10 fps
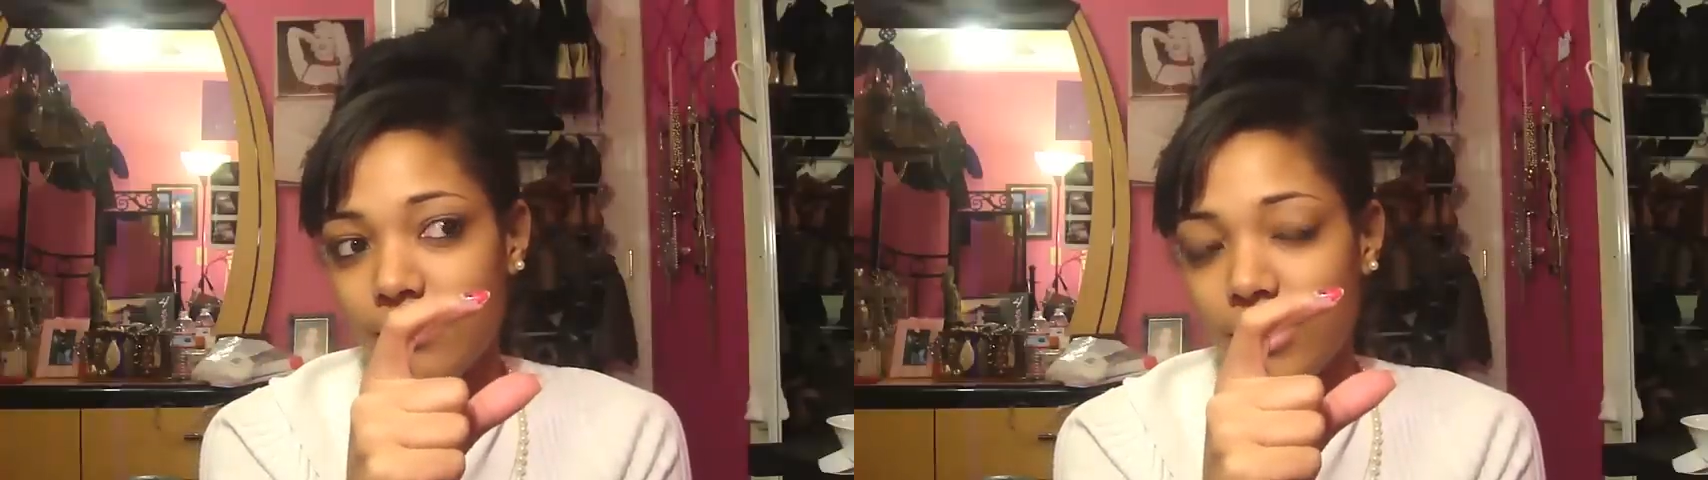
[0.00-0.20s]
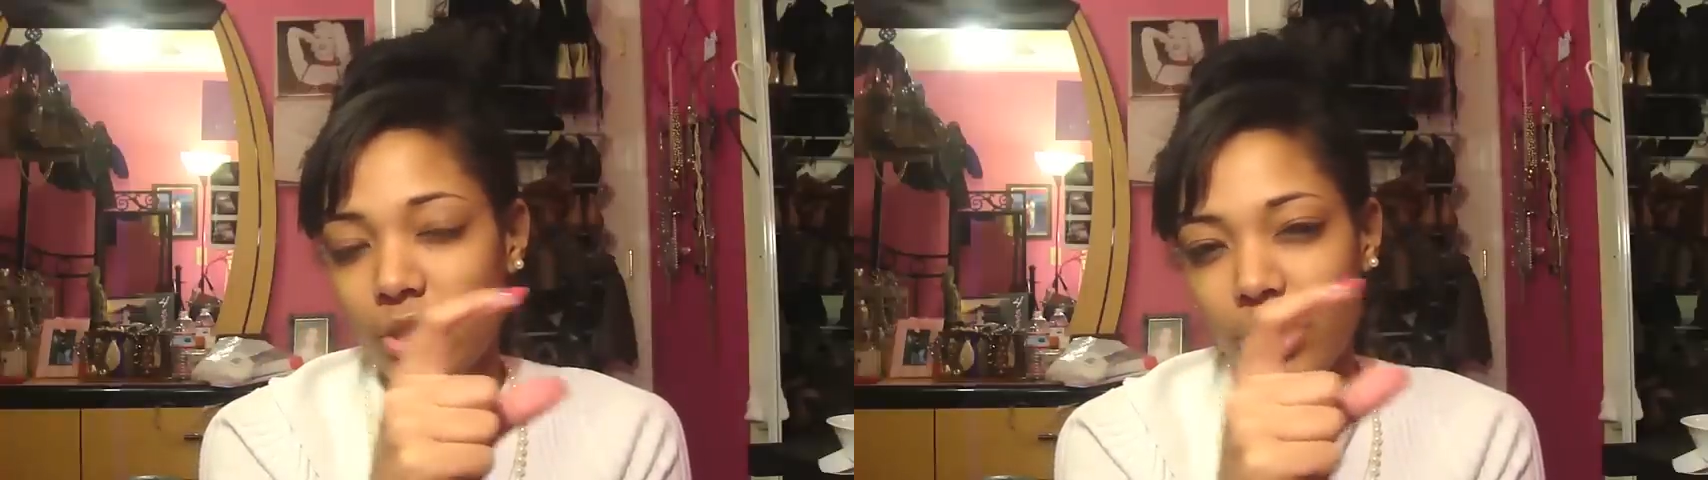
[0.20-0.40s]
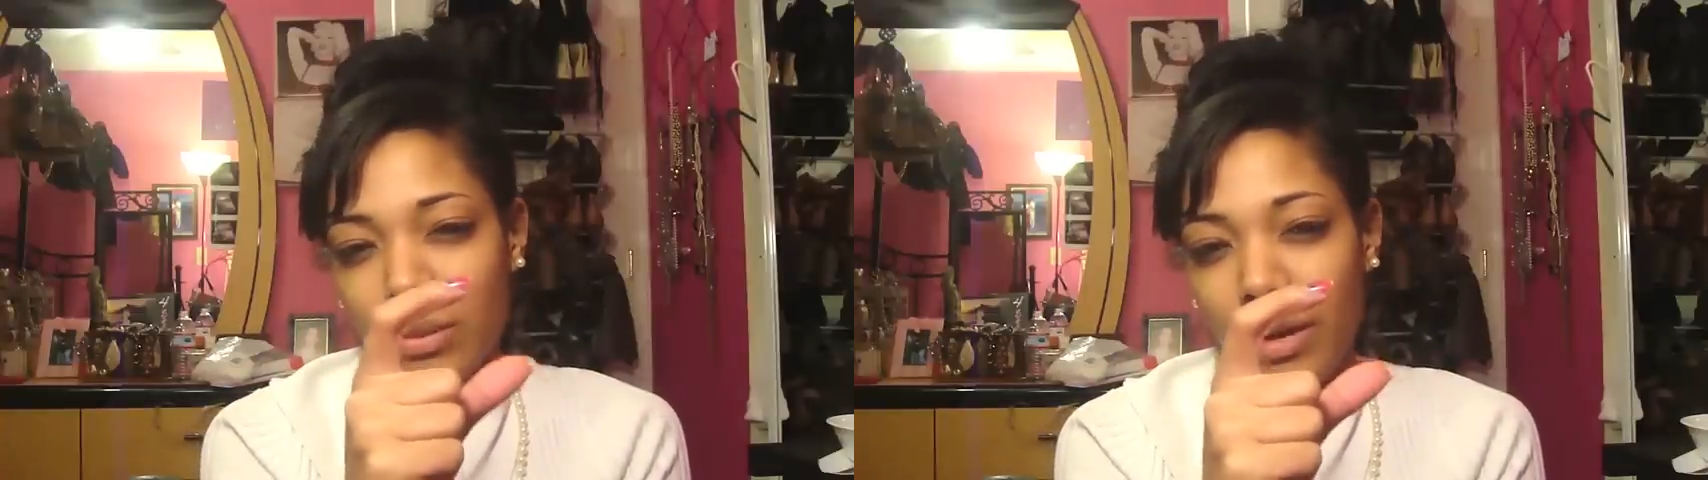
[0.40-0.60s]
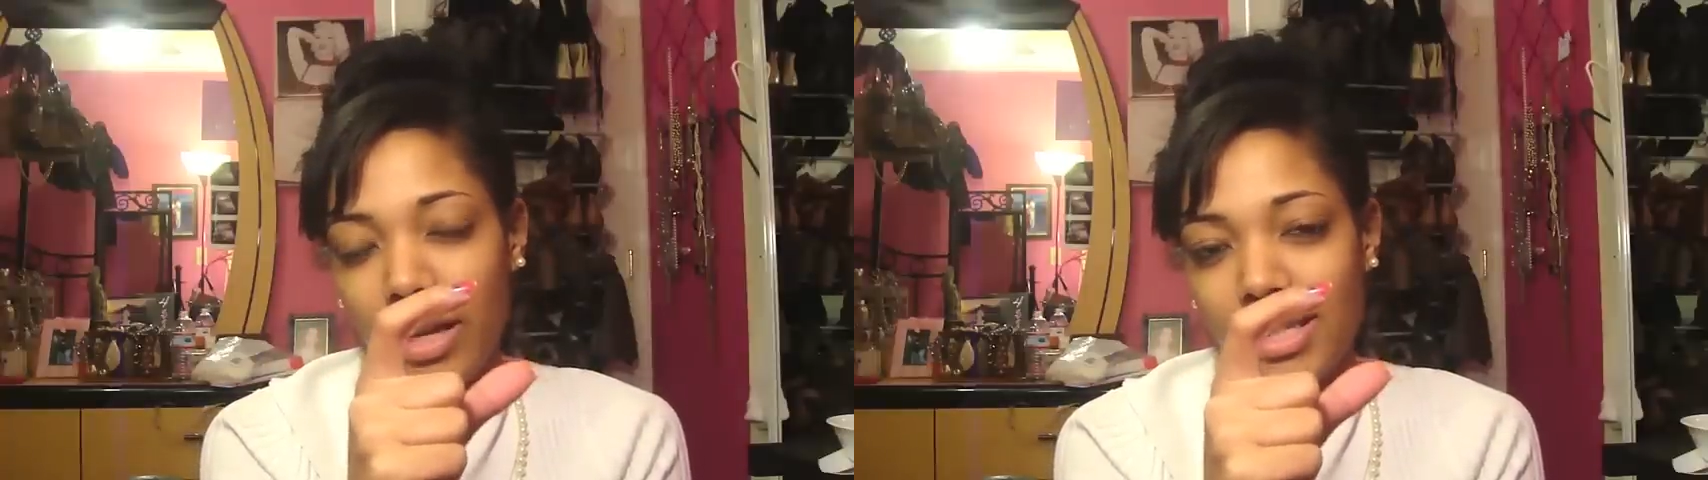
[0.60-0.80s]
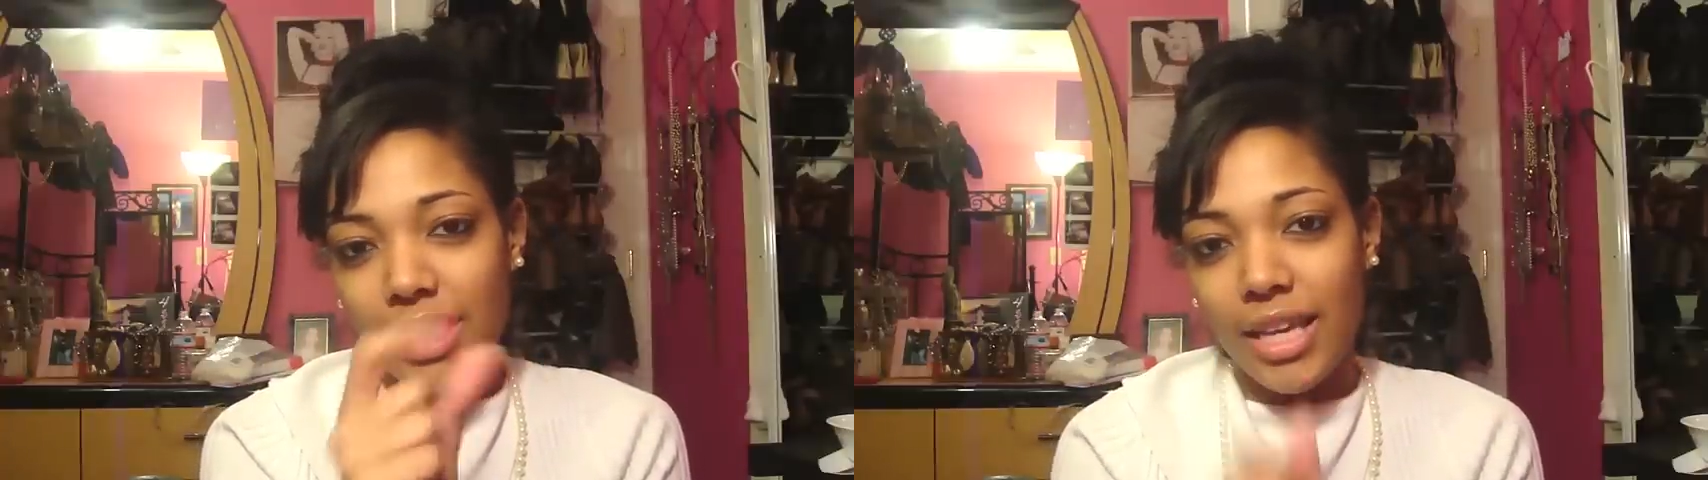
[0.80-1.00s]
search
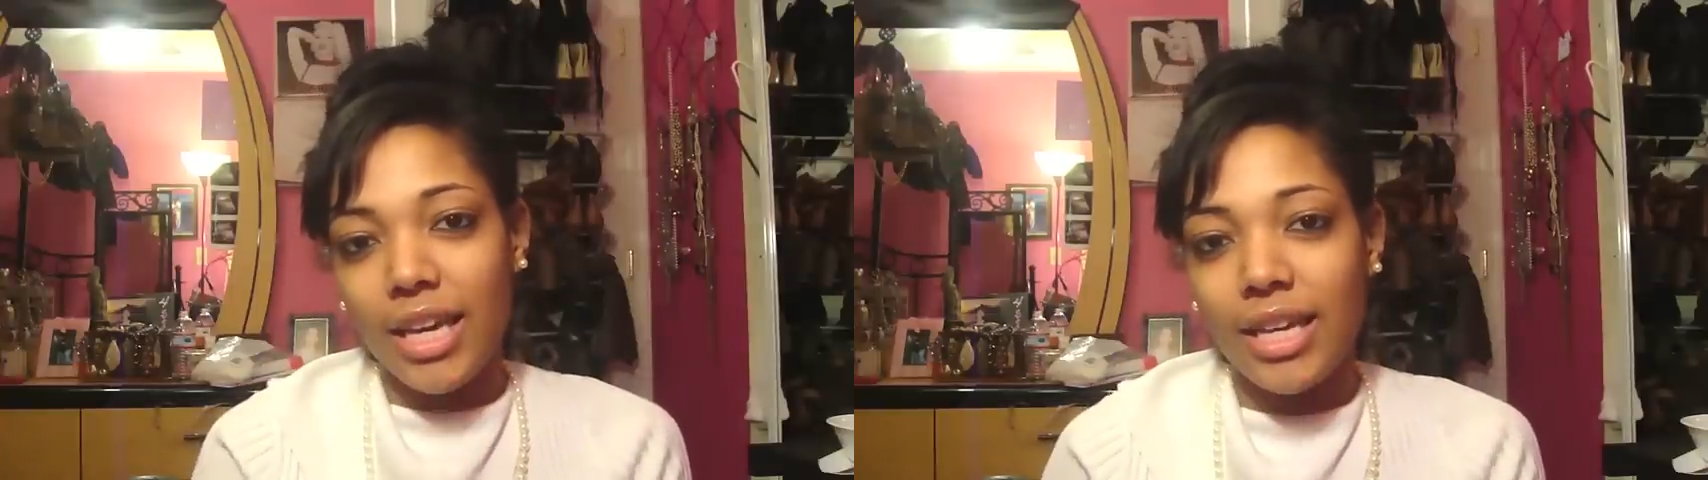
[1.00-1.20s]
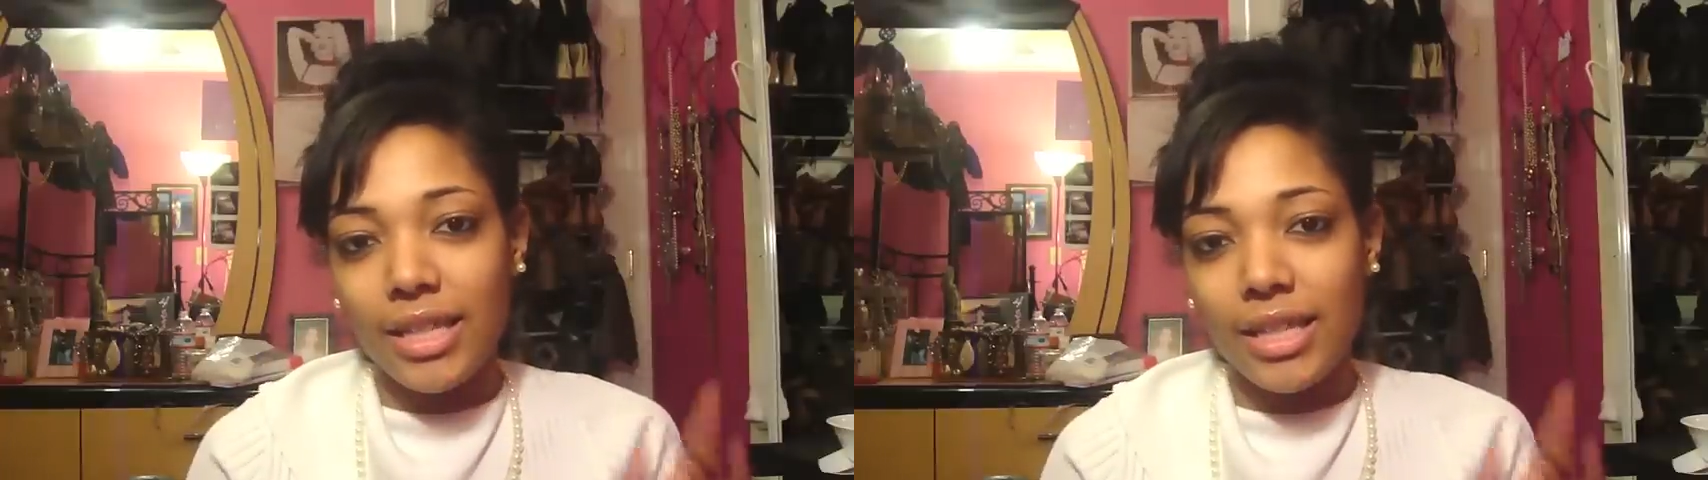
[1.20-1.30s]
box thing in